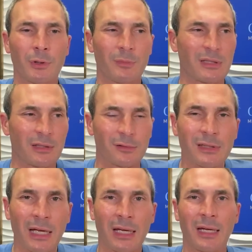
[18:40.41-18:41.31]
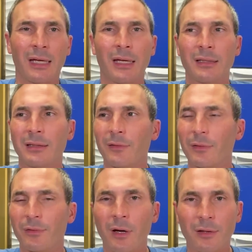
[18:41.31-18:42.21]
I'm a single dad. Never
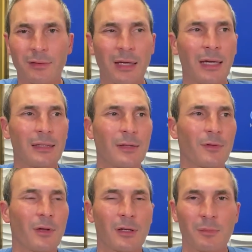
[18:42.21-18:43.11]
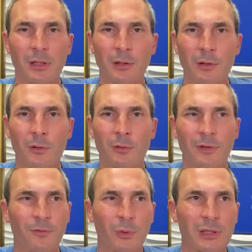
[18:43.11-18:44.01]
thought that. Never thought I'd be alone
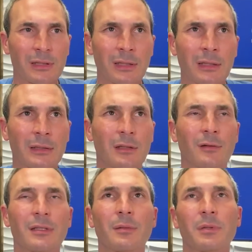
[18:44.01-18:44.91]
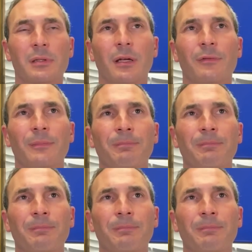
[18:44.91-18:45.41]
at 46. All this type of stuff.